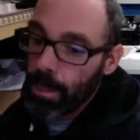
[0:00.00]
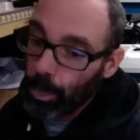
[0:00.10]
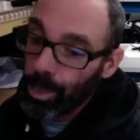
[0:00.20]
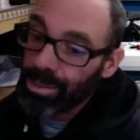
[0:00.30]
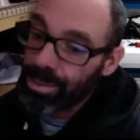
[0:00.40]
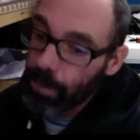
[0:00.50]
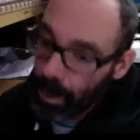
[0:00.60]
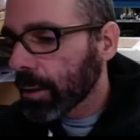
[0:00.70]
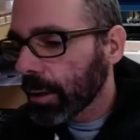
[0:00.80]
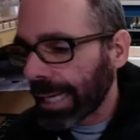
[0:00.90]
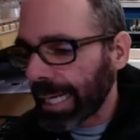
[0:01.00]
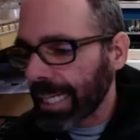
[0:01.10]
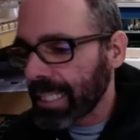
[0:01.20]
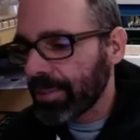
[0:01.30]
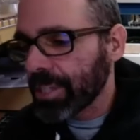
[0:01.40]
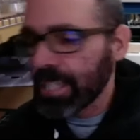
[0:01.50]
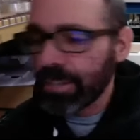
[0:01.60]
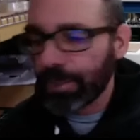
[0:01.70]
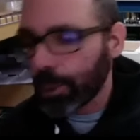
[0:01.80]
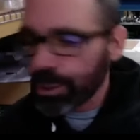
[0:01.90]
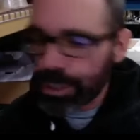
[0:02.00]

With the bump. Like I said, this inverse